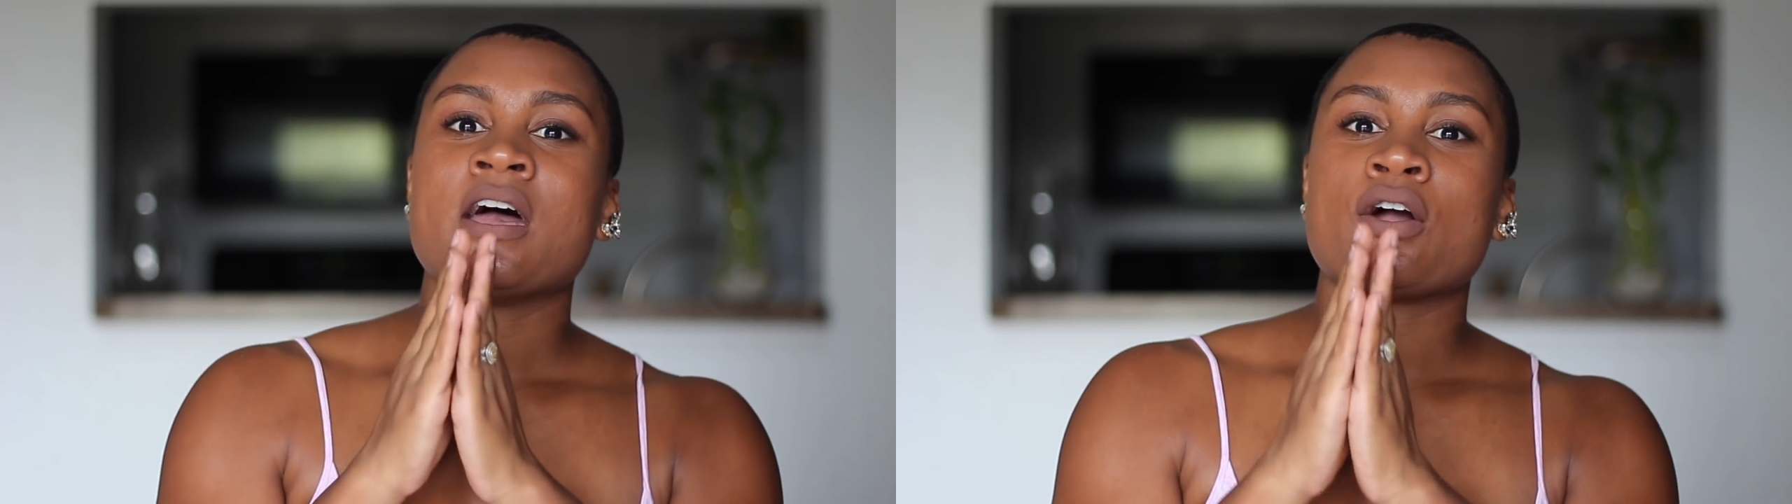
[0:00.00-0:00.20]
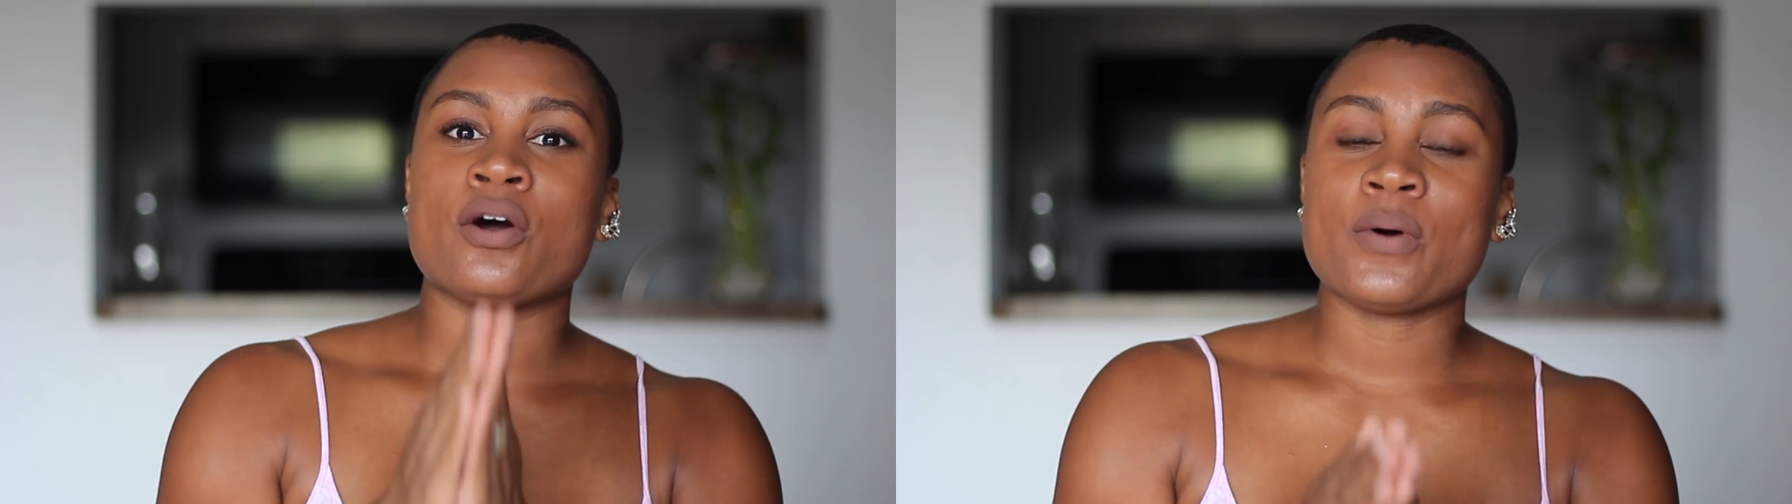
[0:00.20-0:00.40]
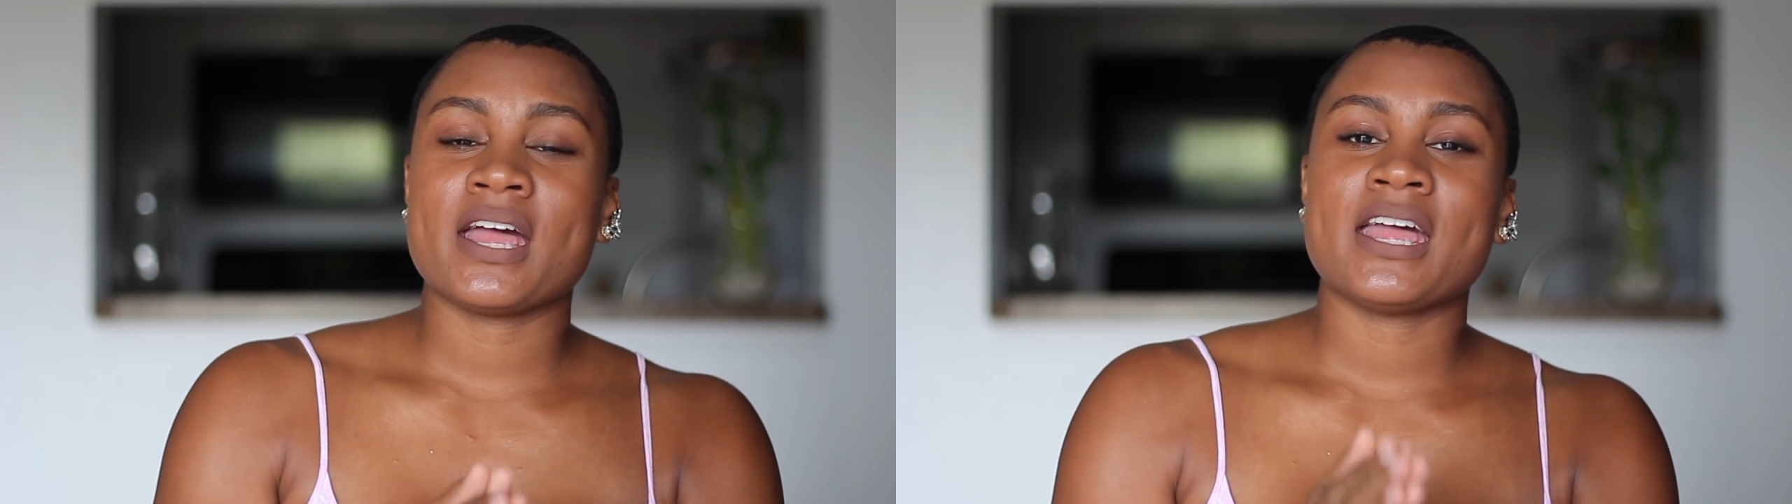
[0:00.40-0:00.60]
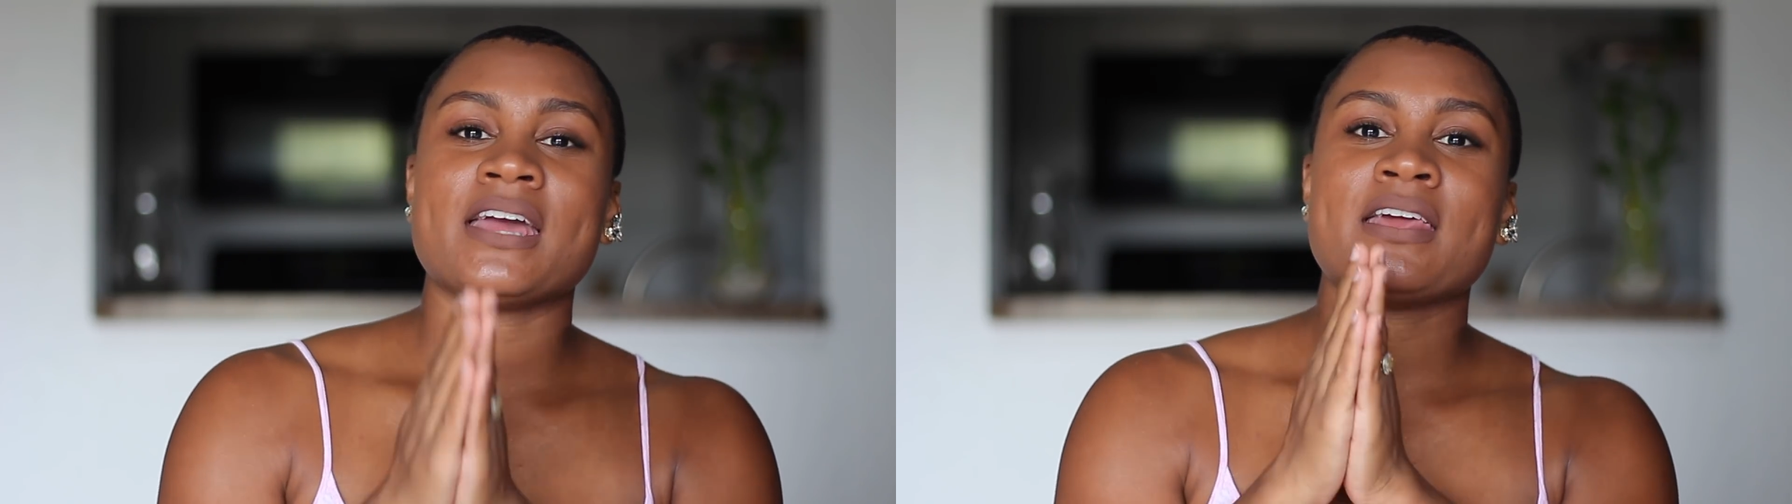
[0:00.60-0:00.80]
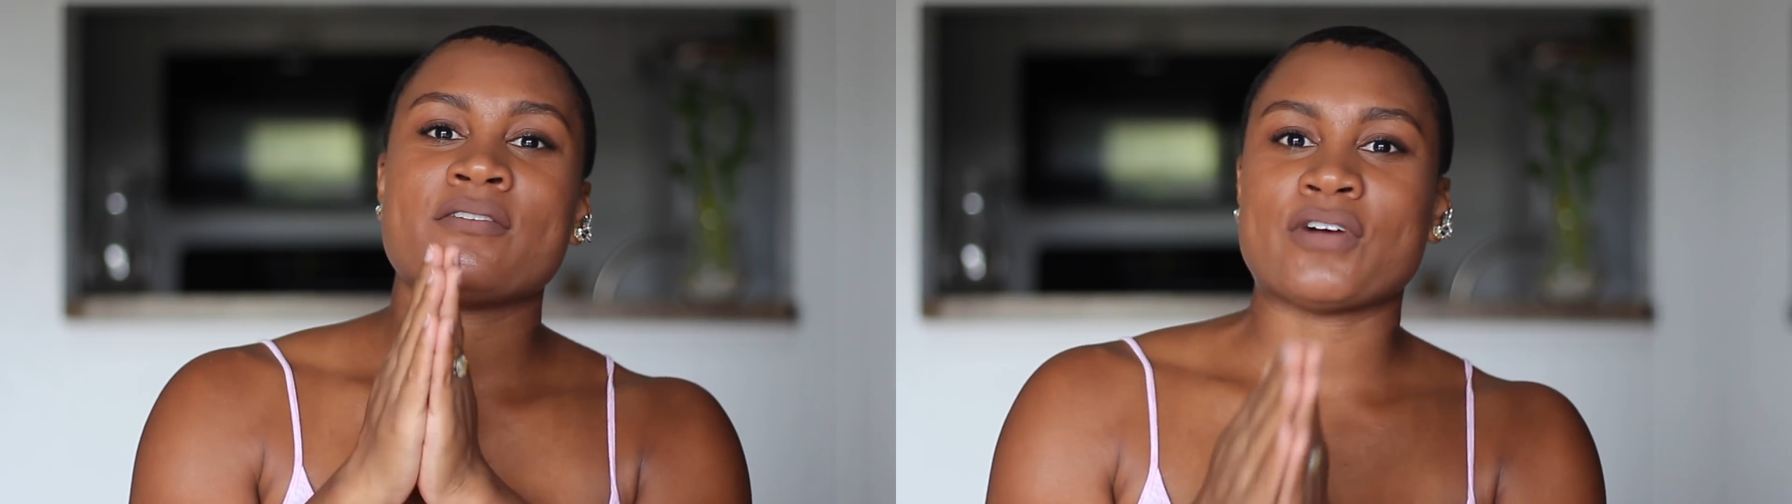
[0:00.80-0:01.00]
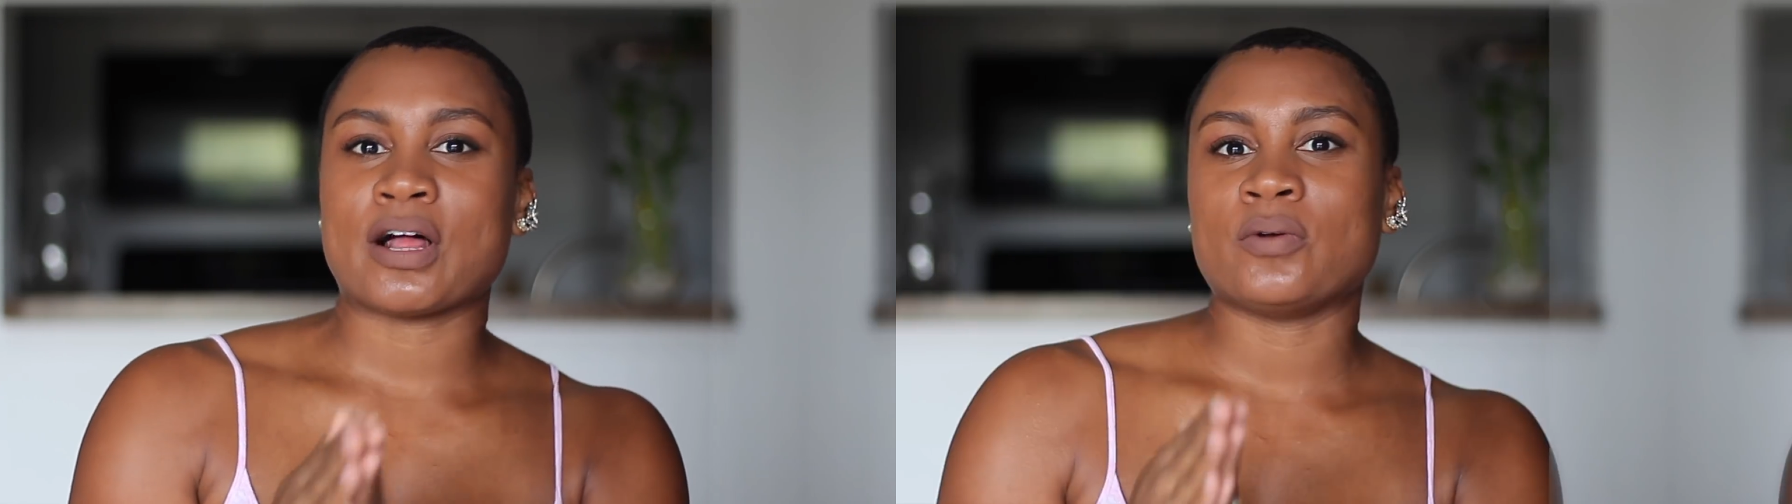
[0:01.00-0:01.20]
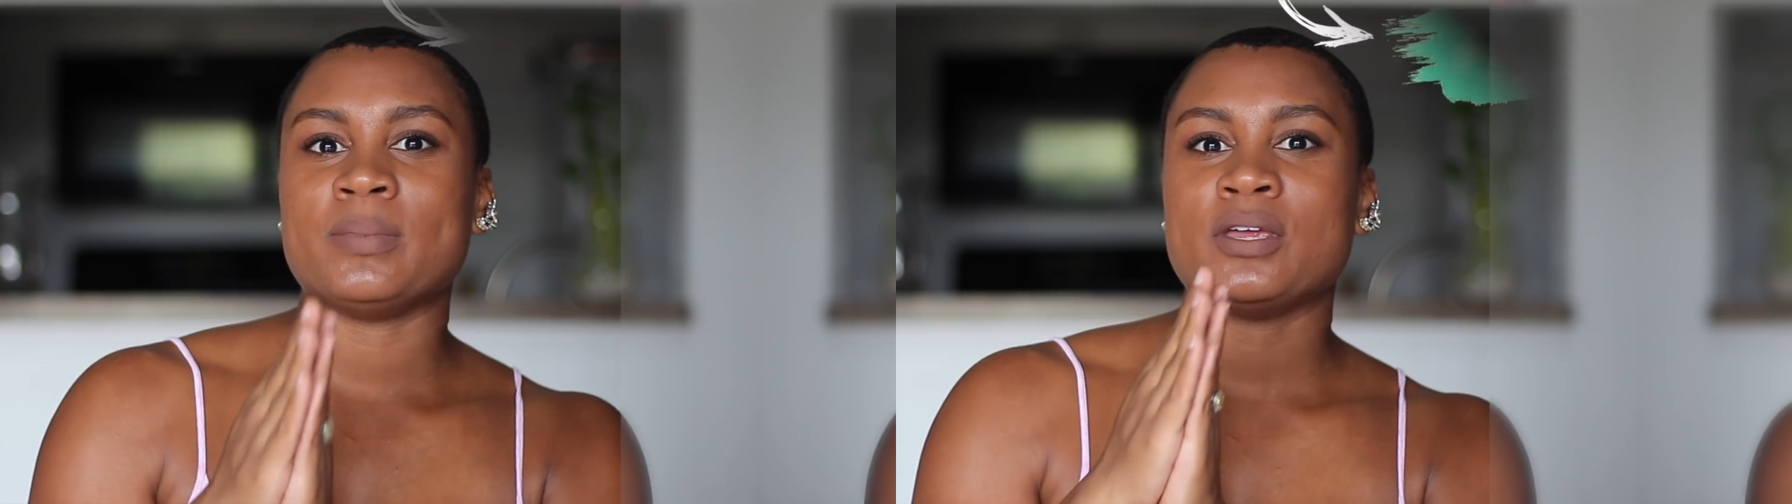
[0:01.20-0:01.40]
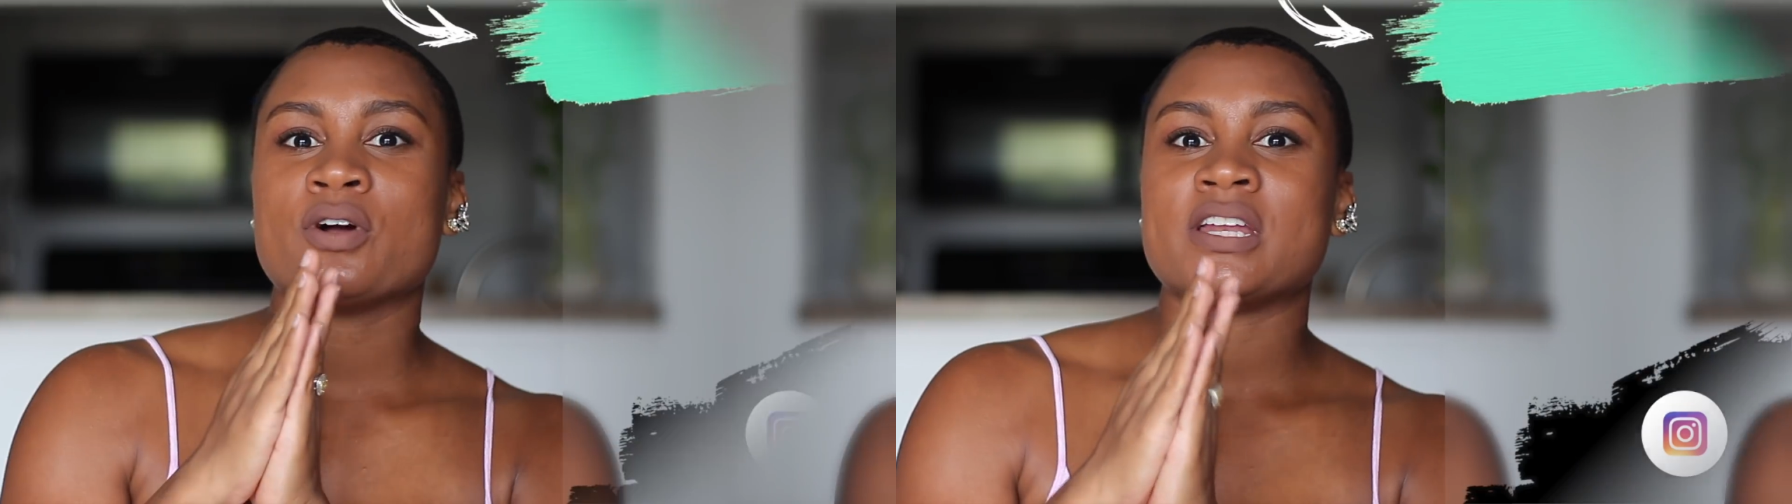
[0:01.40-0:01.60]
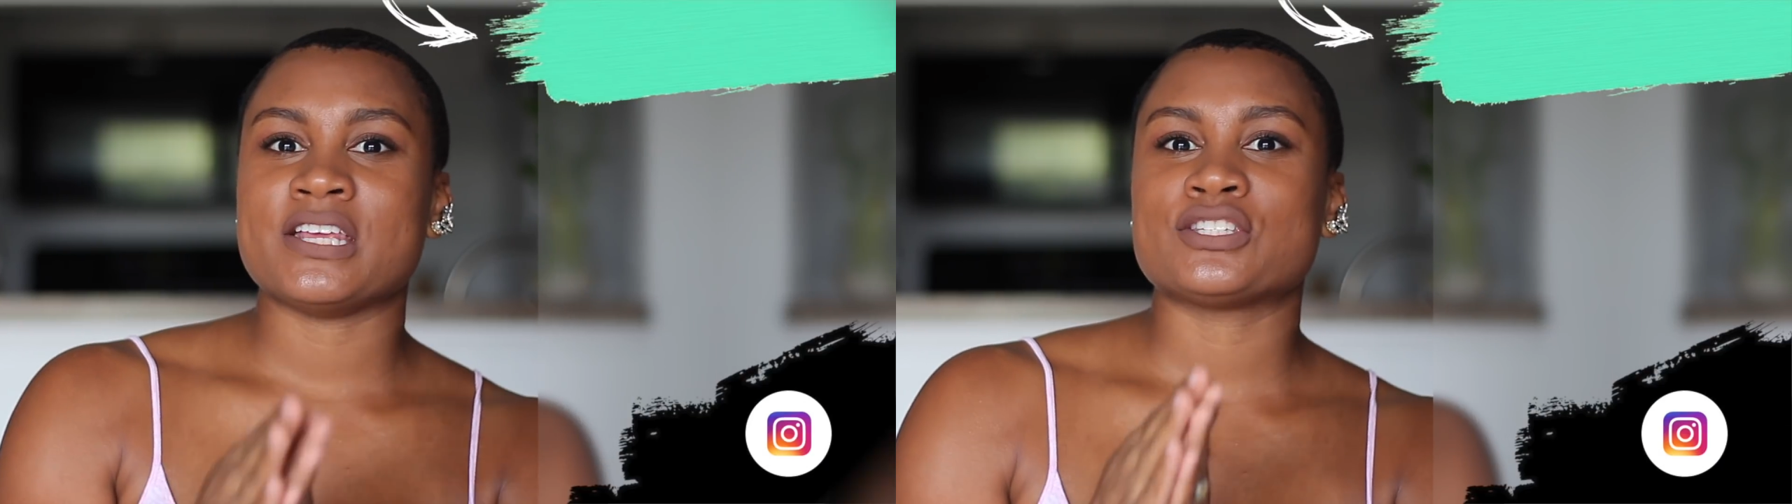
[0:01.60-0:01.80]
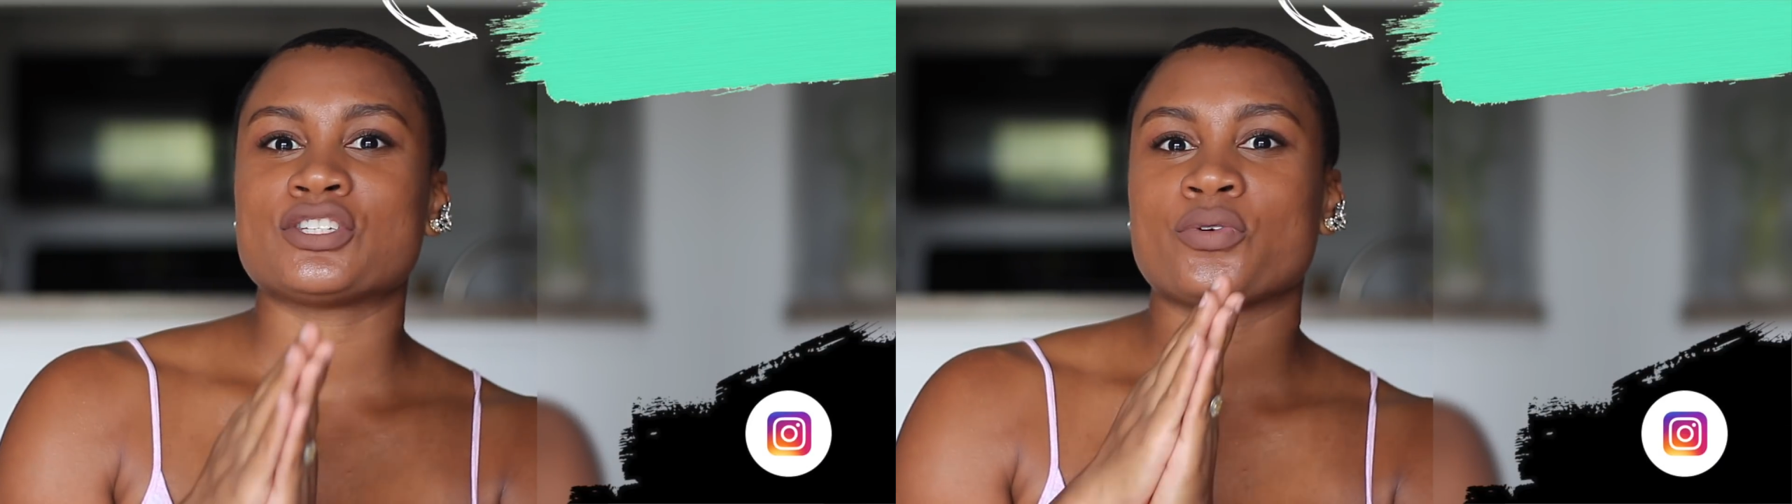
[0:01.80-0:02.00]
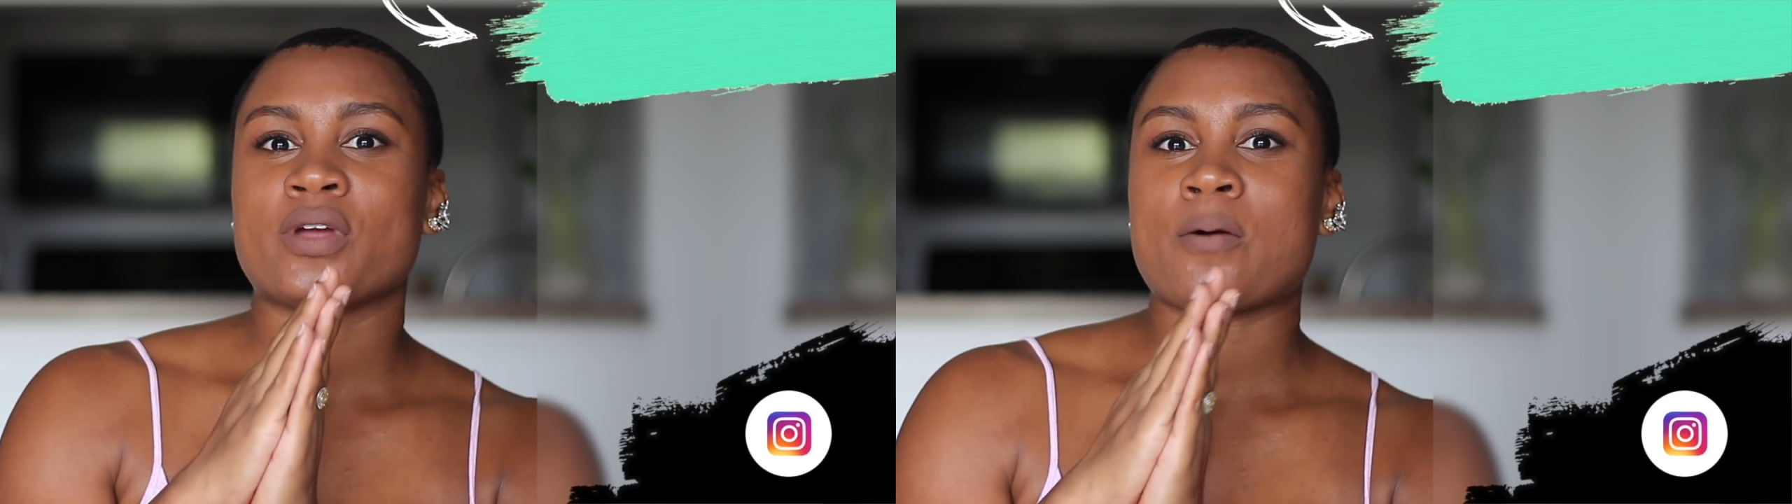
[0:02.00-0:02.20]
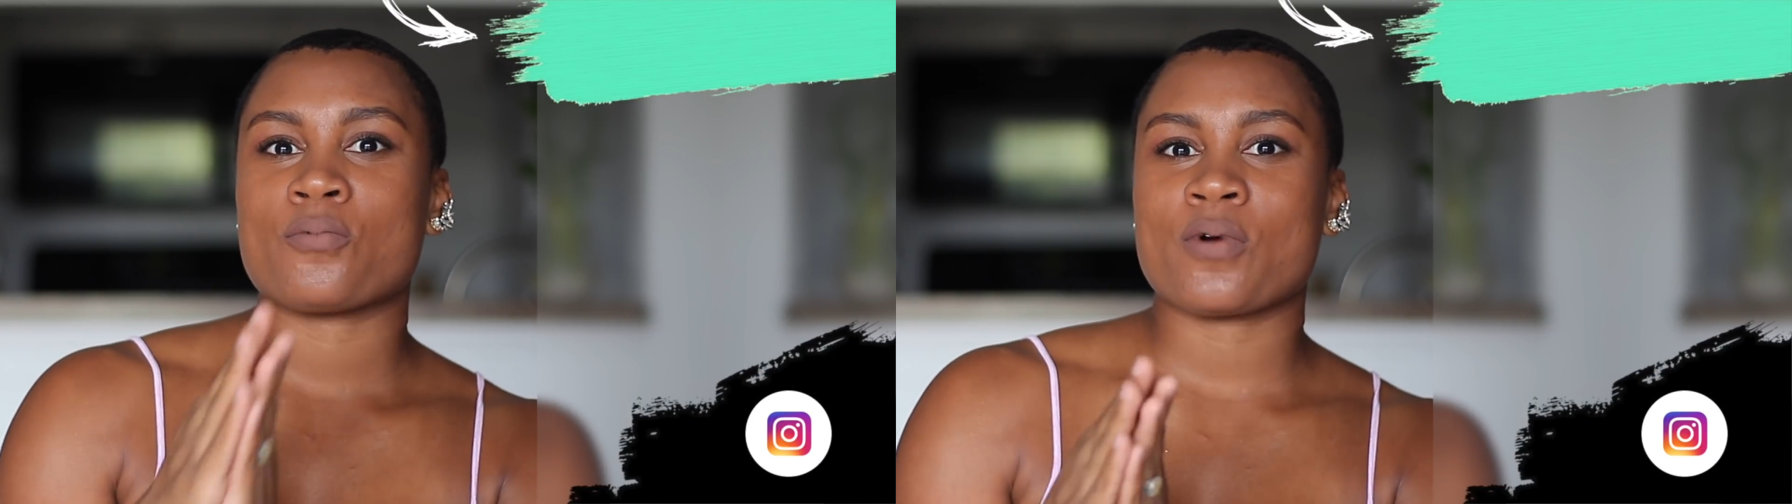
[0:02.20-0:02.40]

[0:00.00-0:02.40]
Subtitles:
go ahead and follow me on Instagram.